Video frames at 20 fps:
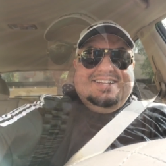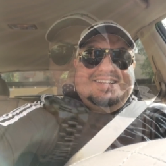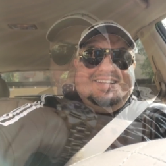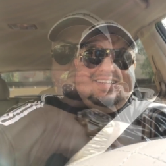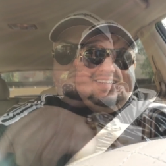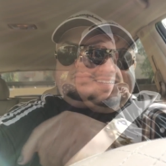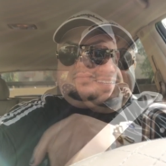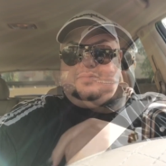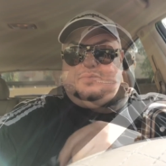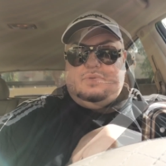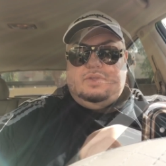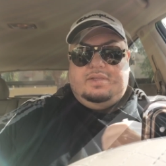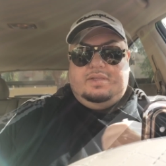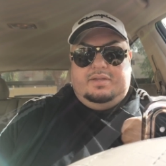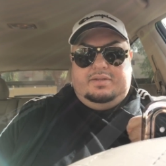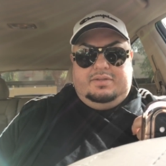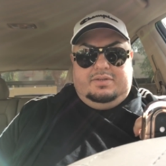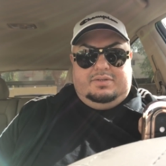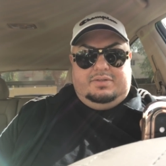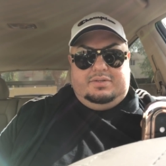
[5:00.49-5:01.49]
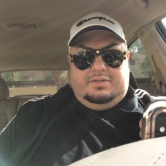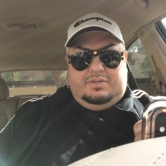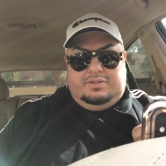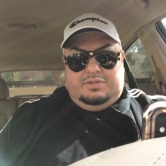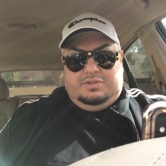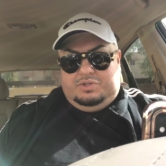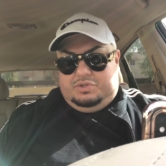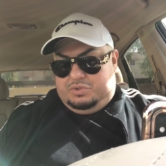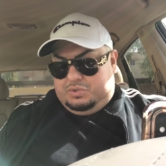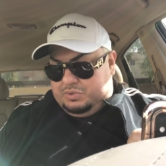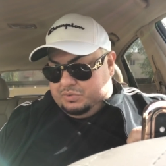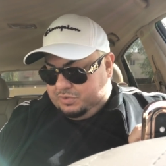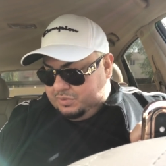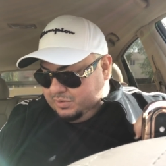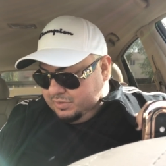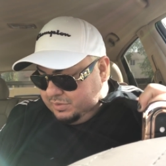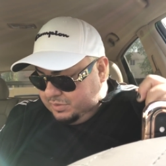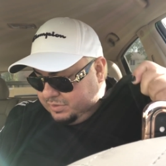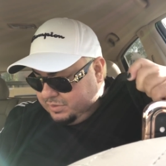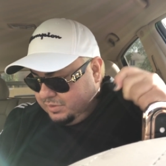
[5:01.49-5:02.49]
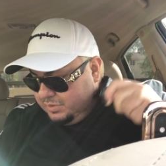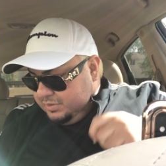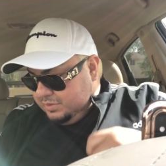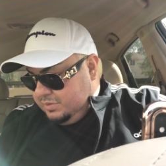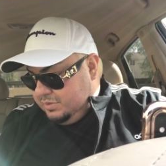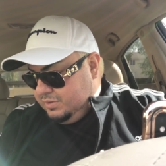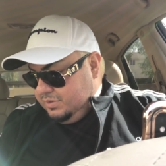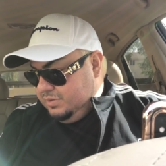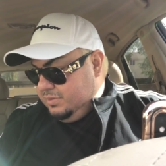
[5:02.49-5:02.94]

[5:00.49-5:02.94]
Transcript: So I'm thinking I want to try